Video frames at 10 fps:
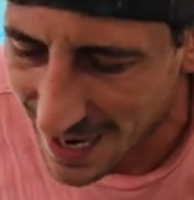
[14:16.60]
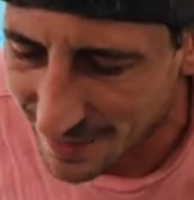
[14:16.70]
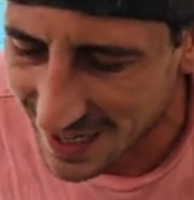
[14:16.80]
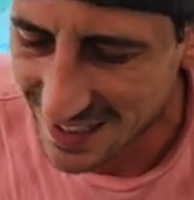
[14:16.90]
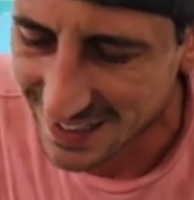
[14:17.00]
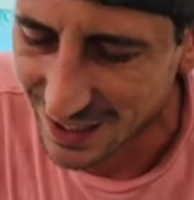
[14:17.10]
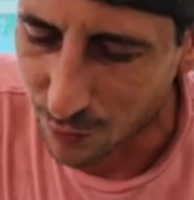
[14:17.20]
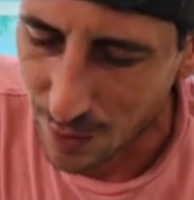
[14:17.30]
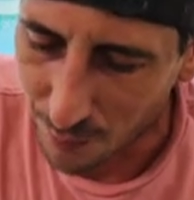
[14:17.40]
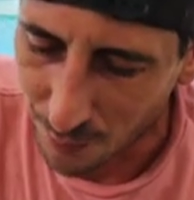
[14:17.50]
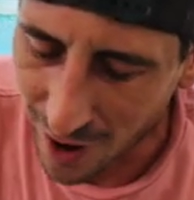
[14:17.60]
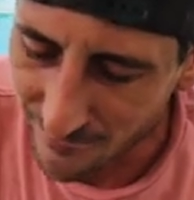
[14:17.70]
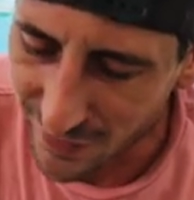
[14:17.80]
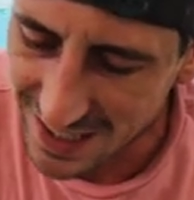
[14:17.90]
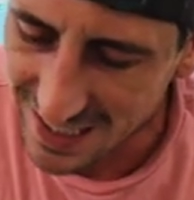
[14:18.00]
baby. We
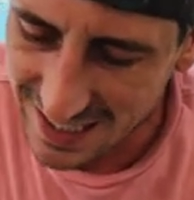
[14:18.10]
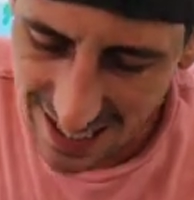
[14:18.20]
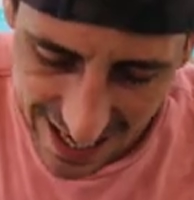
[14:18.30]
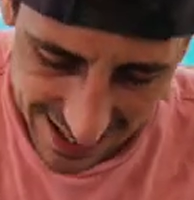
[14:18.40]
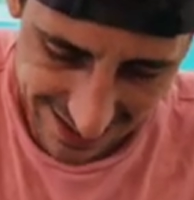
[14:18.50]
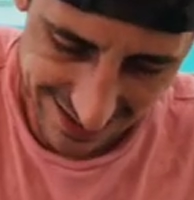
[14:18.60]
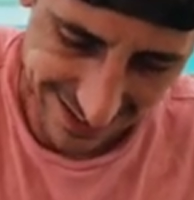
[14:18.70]
profit today.